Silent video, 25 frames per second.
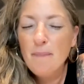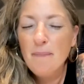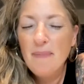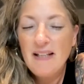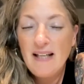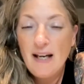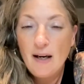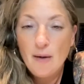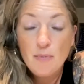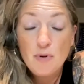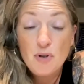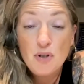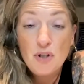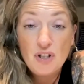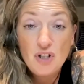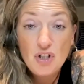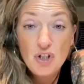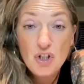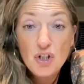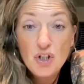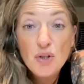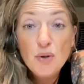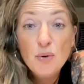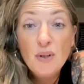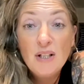be able to
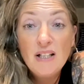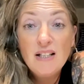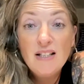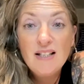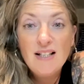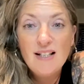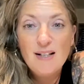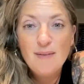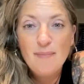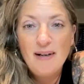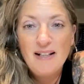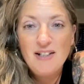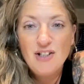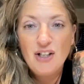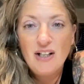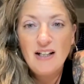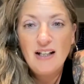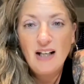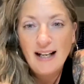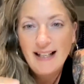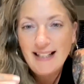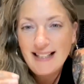tune into the magic.